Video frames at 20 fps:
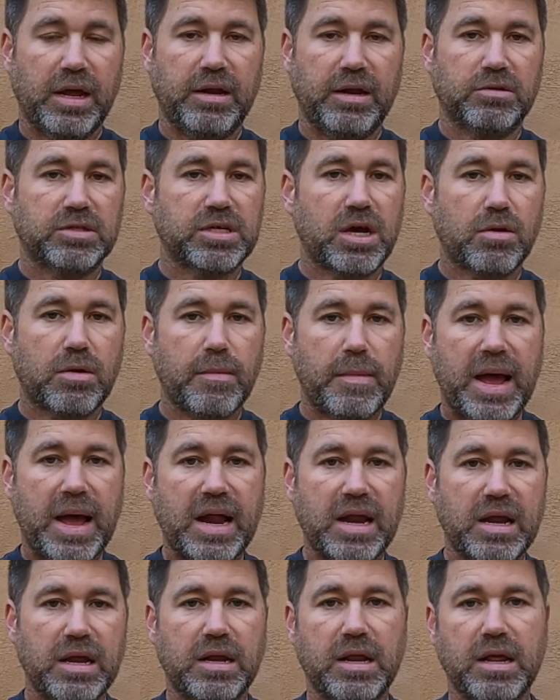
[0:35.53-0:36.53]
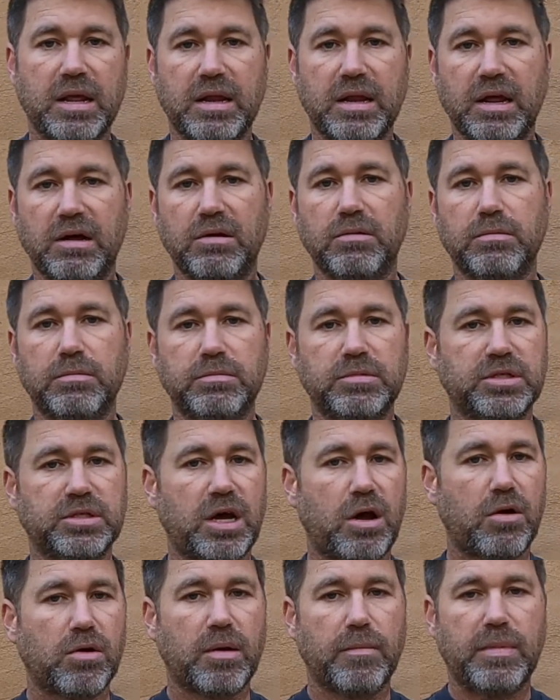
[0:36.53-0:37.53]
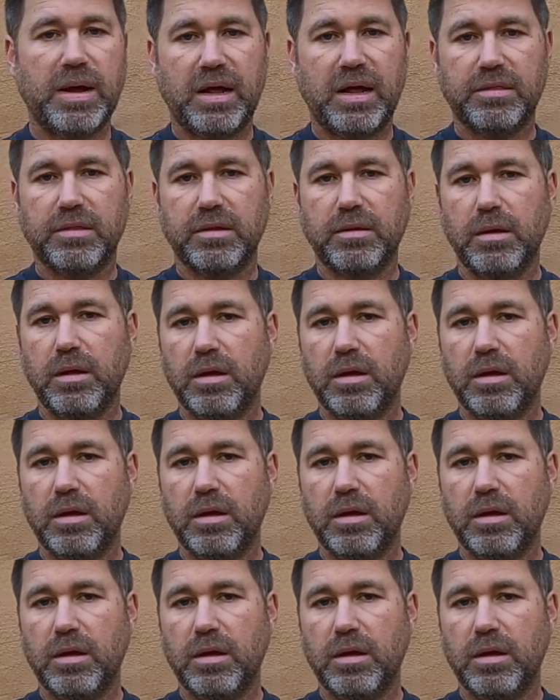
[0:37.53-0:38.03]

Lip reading: and they'll talk about it, and they'll talk about